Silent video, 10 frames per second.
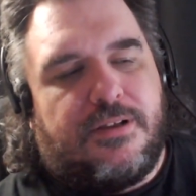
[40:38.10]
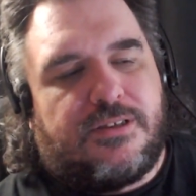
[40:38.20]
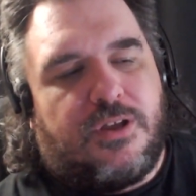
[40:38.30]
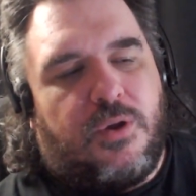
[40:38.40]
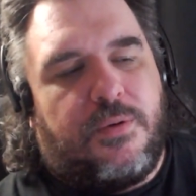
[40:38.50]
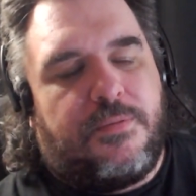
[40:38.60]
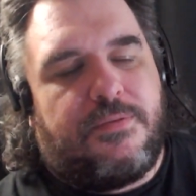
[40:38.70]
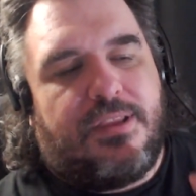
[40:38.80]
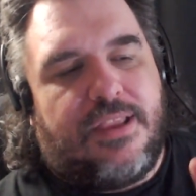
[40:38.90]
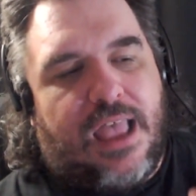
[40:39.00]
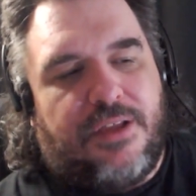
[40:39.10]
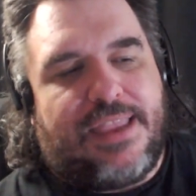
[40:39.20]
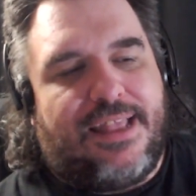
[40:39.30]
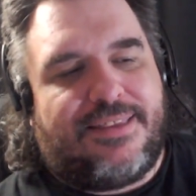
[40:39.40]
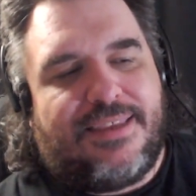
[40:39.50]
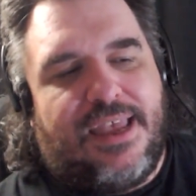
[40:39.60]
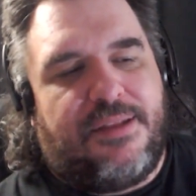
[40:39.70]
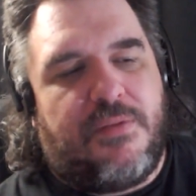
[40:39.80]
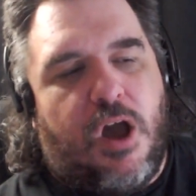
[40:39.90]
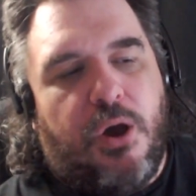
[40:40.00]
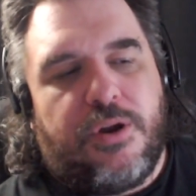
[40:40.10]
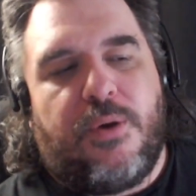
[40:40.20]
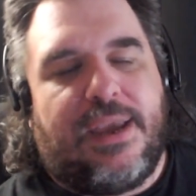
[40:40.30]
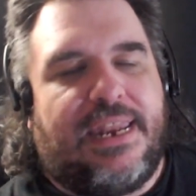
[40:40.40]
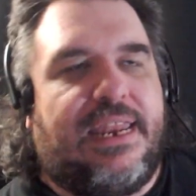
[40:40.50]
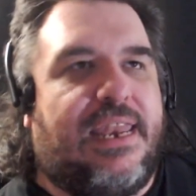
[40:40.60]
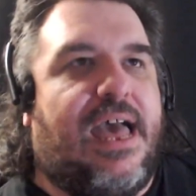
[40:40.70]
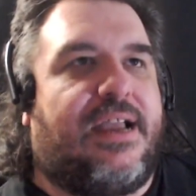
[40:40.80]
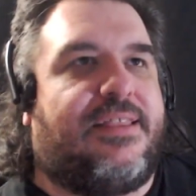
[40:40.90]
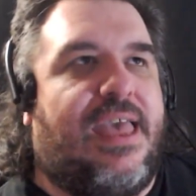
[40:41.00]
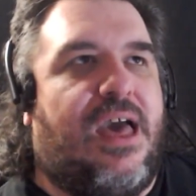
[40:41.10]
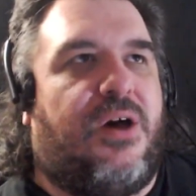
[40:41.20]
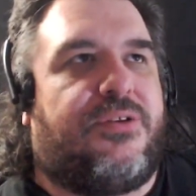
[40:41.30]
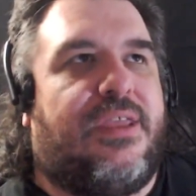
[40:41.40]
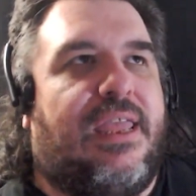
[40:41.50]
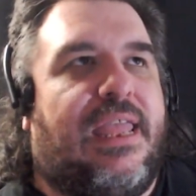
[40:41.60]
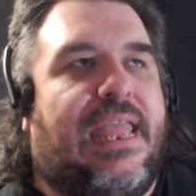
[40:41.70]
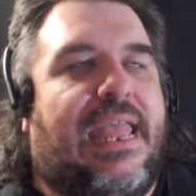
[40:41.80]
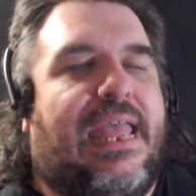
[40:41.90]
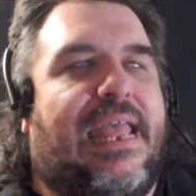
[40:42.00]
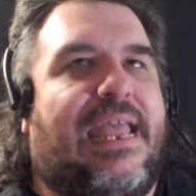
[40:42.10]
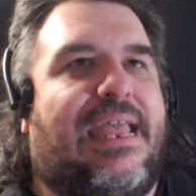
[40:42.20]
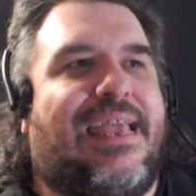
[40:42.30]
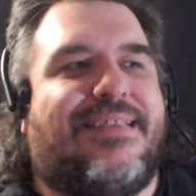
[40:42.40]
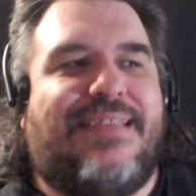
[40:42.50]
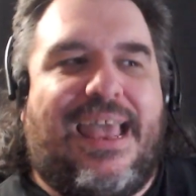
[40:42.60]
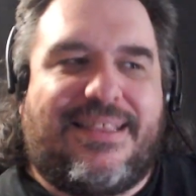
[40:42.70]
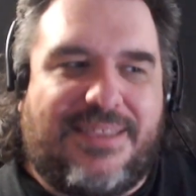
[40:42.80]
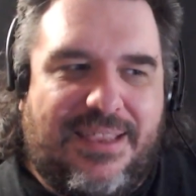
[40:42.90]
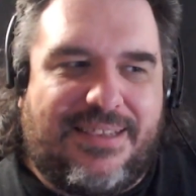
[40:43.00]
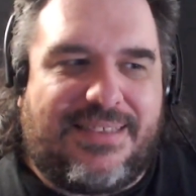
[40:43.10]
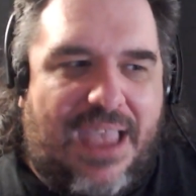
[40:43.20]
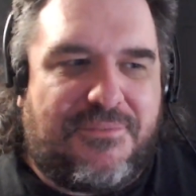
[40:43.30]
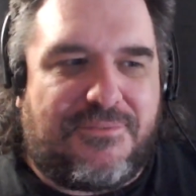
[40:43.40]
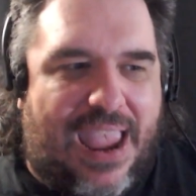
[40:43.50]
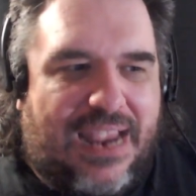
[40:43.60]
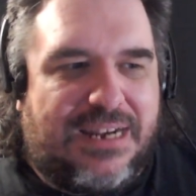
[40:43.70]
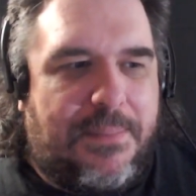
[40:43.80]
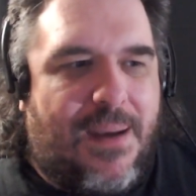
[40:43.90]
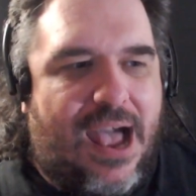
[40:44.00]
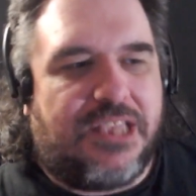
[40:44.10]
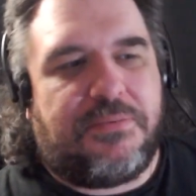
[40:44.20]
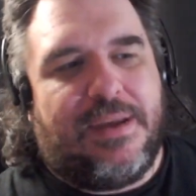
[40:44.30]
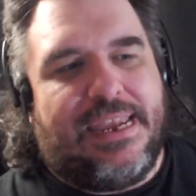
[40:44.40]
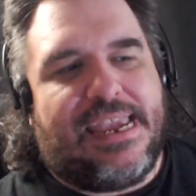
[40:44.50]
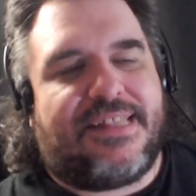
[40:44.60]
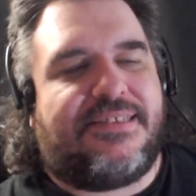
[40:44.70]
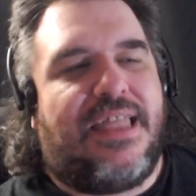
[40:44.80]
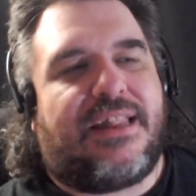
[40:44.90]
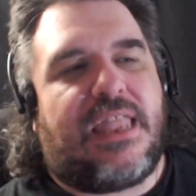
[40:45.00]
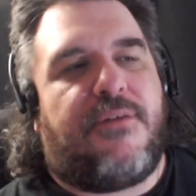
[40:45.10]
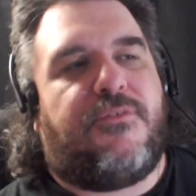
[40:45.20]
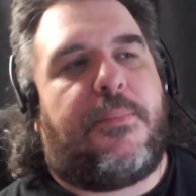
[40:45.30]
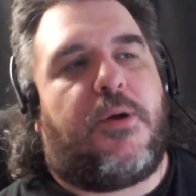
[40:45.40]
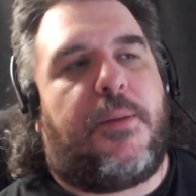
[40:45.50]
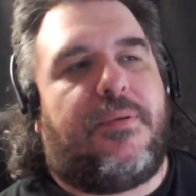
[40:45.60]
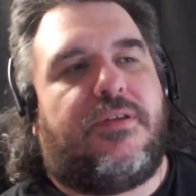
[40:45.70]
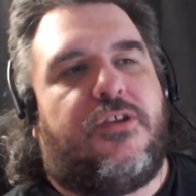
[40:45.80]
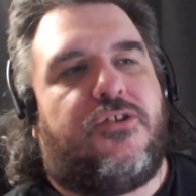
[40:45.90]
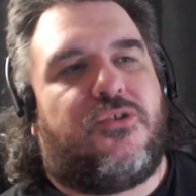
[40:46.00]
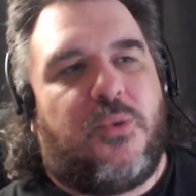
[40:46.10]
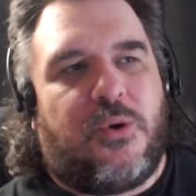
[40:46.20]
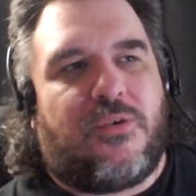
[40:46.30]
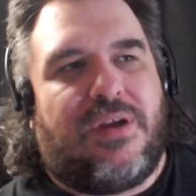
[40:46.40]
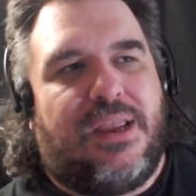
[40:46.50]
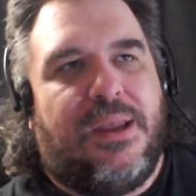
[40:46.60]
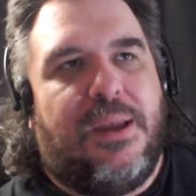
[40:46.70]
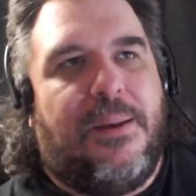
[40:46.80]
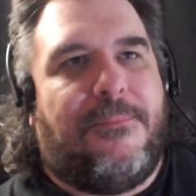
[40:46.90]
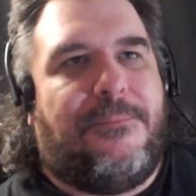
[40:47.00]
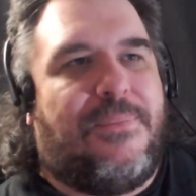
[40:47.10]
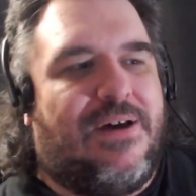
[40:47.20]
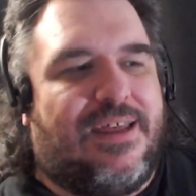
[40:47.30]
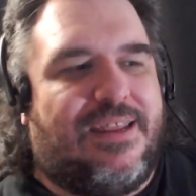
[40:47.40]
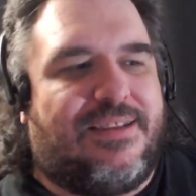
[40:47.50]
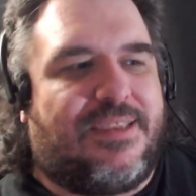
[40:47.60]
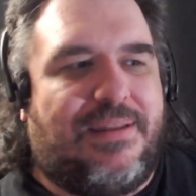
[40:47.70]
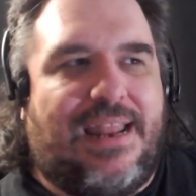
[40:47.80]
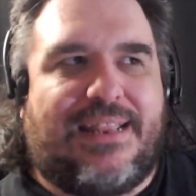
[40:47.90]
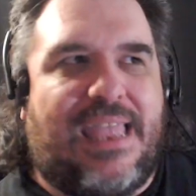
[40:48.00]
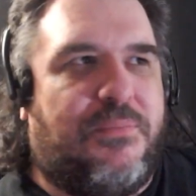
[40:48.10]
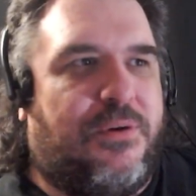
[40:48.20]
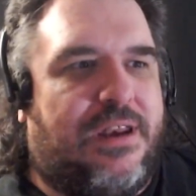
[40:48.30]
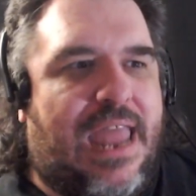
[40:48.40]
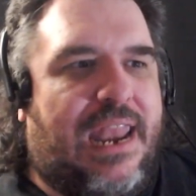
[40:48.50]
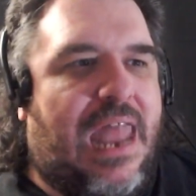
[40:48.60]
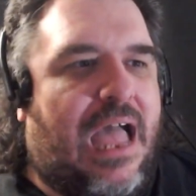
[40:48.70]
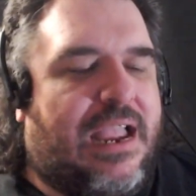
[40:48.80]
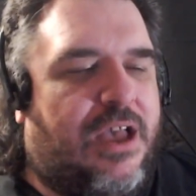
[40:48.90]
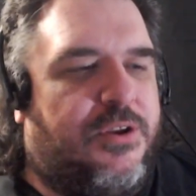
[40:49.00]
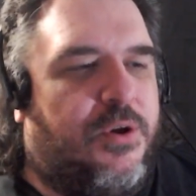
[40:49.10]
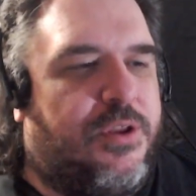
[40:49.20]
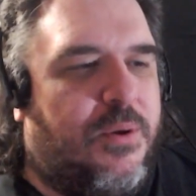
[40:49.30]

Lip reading: So now that said, Odo getting knocked out is not actually possible. He gets knocked out for the purpose of the story, but something like that would not knock out Odo.